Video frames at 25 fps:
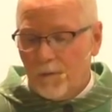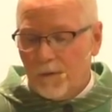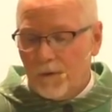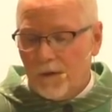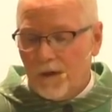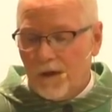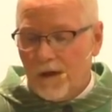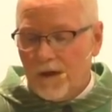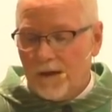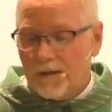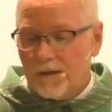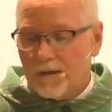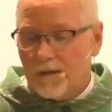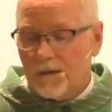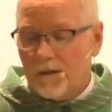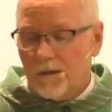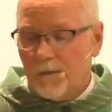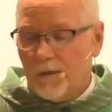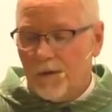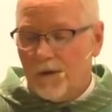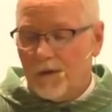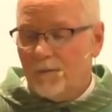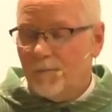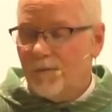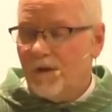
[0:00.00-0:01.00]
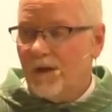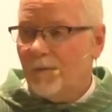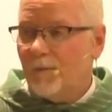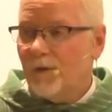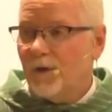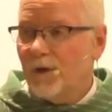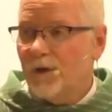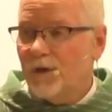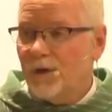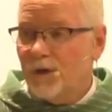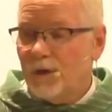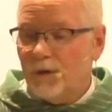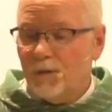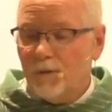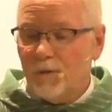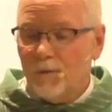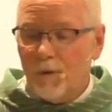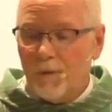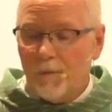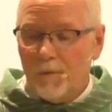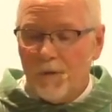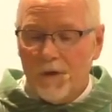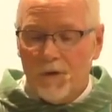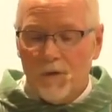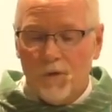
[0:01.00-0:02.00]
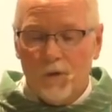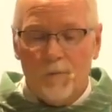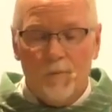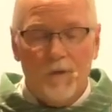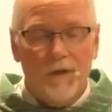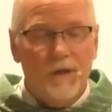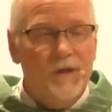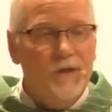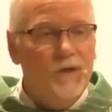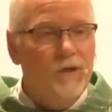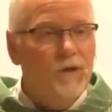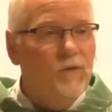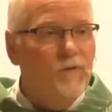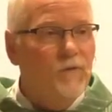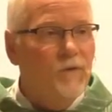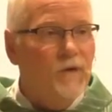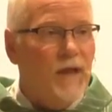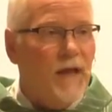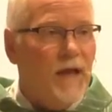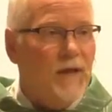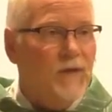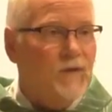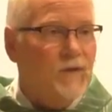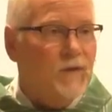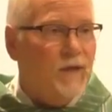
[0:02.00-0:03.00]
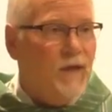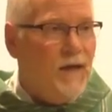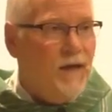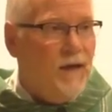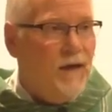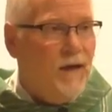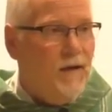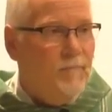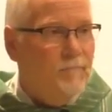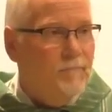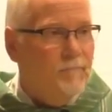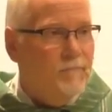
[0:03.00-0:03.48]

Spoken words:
we're not going to be able to do what we normally do for that sign-up.